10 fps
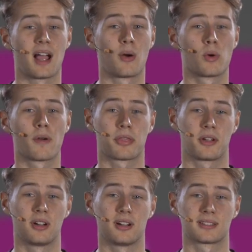are worth the
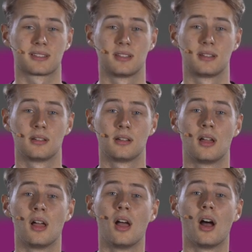cost.
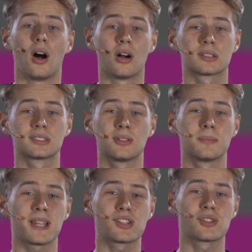Also, make